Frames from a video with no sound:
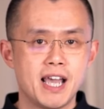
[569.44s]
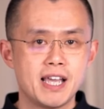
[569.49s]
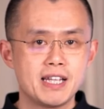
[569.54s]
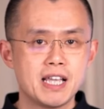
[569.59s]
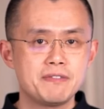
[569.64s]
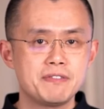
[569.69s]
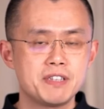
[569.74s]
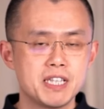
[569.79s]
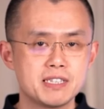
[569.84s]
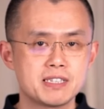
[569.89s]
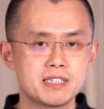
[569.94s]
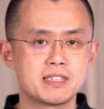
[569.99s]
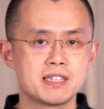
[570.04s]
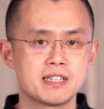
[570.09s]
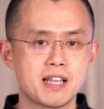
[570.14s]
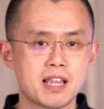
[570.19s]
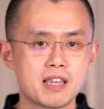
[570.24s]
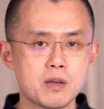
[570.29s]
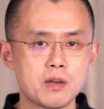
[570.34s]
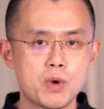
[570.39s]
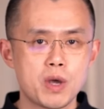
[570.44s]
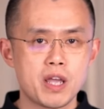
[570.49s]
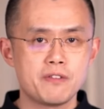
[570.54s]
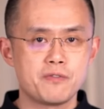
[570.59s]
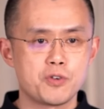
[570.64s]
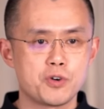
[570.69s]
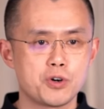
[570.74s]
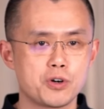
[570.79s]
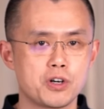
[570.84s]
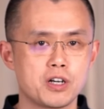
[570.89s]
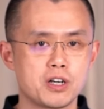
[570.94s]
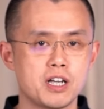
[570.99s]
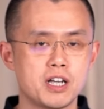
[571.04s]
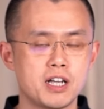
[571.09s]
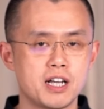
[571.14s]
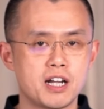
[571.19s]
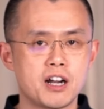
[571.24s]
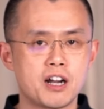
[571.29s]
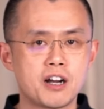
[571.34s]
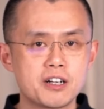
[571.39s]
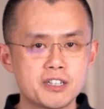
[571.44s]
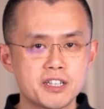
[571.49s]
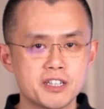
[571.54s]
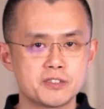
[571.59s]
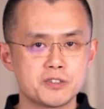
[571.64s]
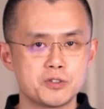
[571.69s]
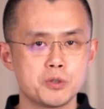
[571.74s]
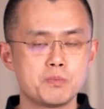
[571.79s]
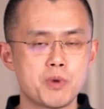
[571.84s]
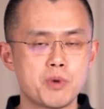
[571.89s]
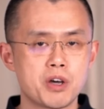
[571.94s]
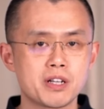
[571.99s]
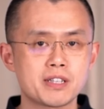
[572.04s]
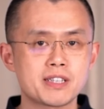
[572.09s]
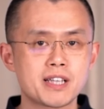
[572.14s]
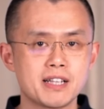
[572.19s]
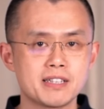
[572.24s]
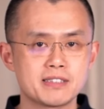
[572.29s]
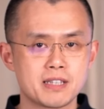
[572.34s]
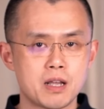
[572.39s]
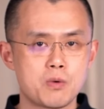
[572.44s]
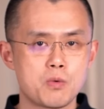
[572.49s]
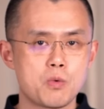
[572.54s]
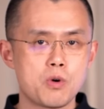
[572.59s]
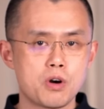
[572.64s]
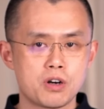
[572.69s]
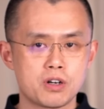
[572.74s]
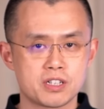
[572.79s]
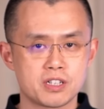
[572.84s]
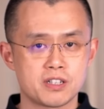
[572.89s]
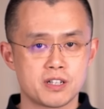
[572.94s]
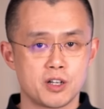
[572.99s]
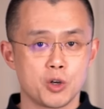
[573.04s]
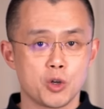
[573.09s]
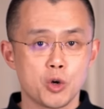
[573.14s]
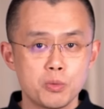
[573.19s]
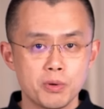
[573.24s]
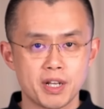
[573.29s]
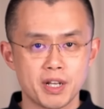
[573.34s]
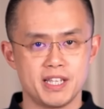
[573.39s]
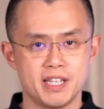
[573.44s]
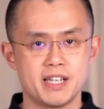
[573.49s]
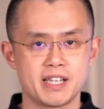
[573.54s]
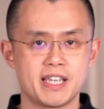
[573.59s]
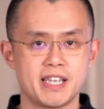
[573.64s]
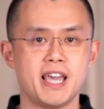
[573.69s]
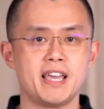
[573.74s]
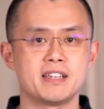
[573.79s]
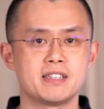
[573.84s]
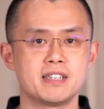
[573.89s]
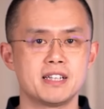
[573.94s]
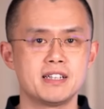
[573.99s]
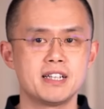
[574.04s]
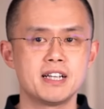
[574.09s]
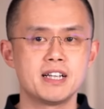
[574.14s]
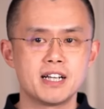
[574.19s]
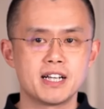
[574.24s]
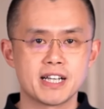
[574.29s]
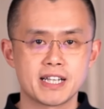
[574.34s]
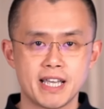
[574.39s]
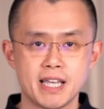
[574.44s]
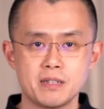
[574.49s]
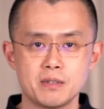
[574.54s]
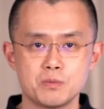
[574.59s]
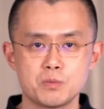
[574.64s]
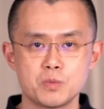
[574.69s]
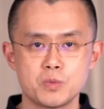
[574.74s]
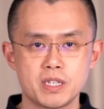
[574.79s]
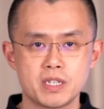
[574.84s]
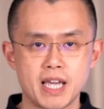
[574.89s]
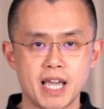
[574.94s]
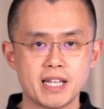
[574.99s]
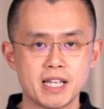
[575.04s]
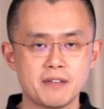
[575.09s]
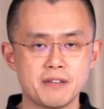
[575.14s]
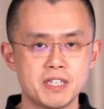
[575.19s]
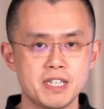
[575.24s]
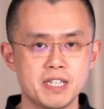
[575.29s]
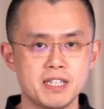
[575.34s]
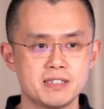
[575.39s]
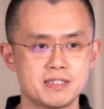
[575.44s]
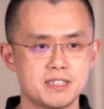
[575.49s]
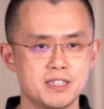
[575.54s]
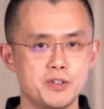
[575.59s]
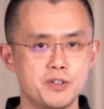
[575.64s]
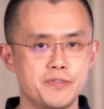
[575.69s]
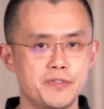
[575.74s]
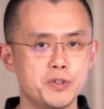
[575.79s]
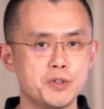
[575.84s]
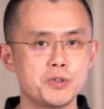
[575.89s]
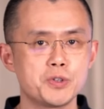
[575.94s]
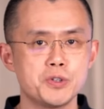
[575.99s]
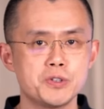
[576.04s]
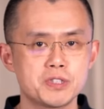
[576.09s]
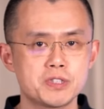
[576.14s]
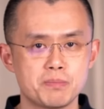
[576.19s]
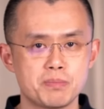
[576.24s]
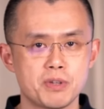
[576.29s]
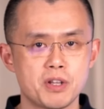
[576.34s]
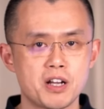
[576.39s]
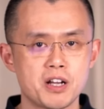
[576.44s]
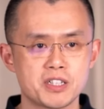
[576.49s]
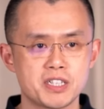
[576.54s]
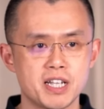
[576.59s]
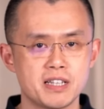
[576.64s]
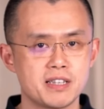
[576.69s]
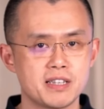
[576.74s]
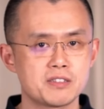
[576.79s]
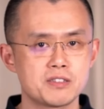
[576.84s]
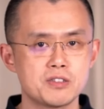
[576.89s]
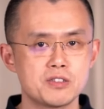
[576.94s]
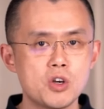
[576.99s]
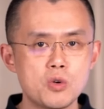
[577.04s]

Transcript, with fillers: NFTs is another way for uh, artists to monetize their work globally. Again, uh, again with NFTs, if you don't use the blockchain, there's